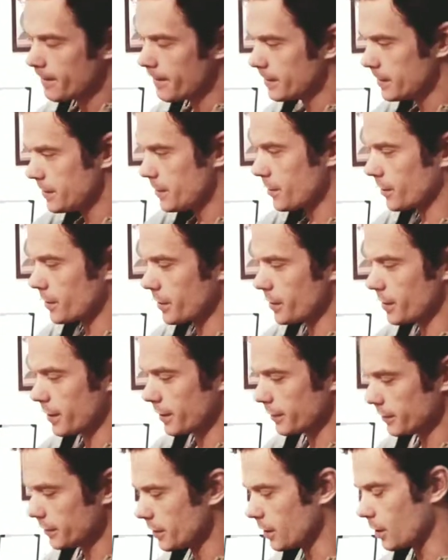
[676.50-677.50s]
you're
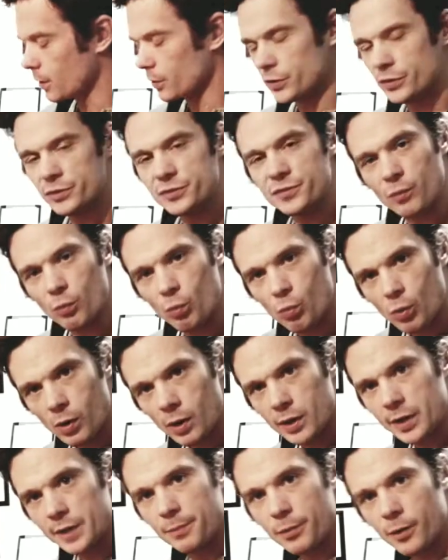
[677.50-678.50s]
gonna, you know, use for
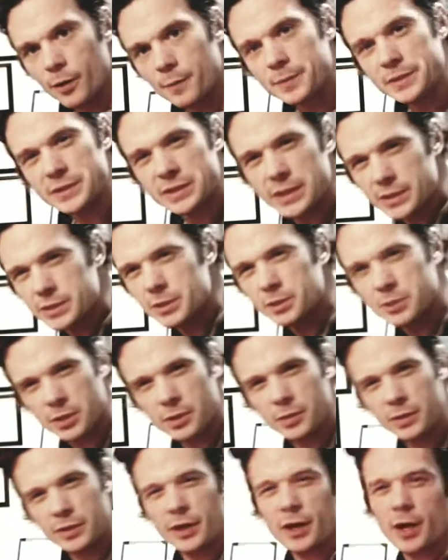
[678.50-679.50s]
working purposes,
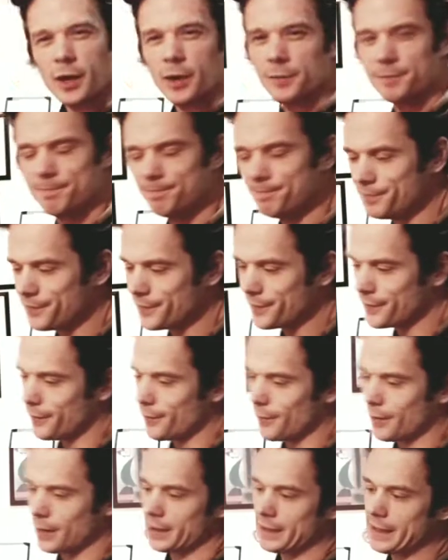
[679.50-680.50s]
or you know,
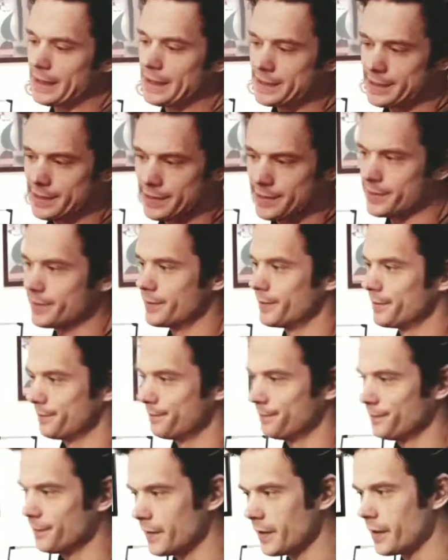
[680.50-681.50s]
or at least
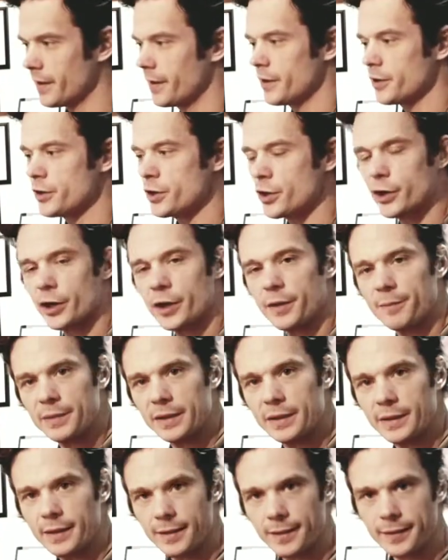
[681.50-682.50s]
you're gonna
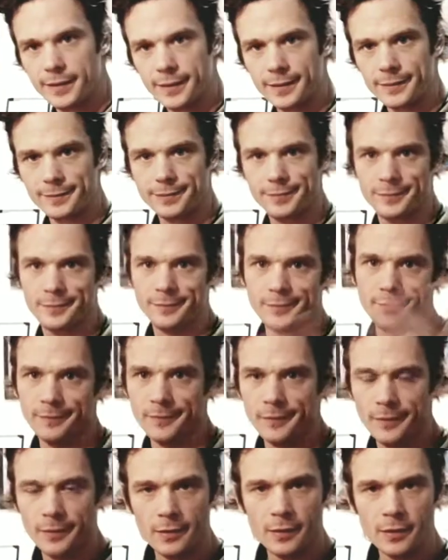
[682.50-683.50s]
be
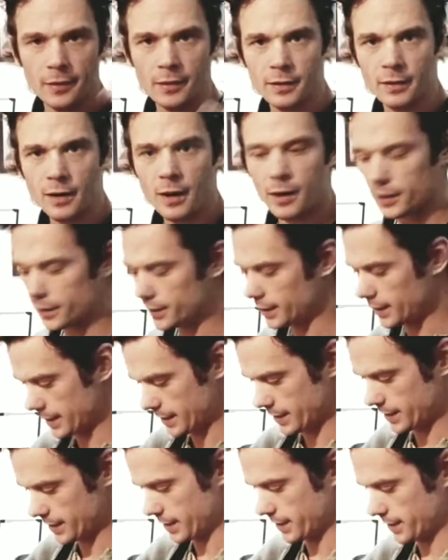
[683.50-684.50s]
call it
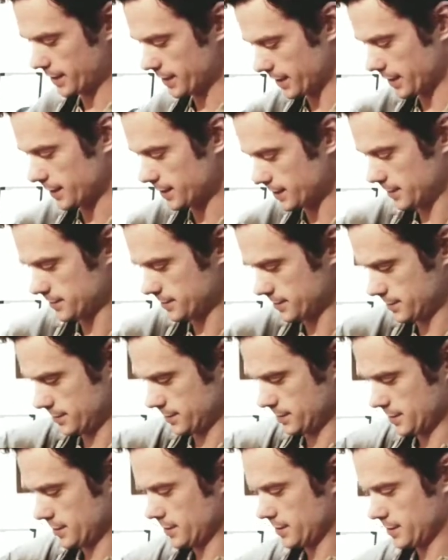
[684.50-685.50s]
like a
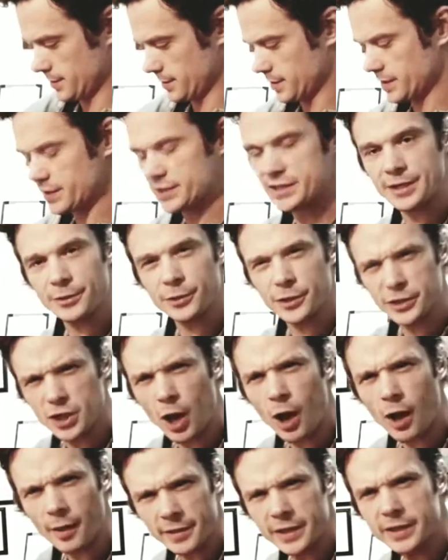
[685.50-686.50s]
serious
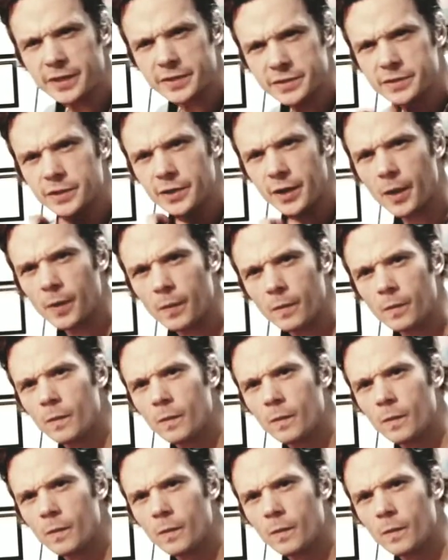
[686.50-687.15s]
hobbyist, you know.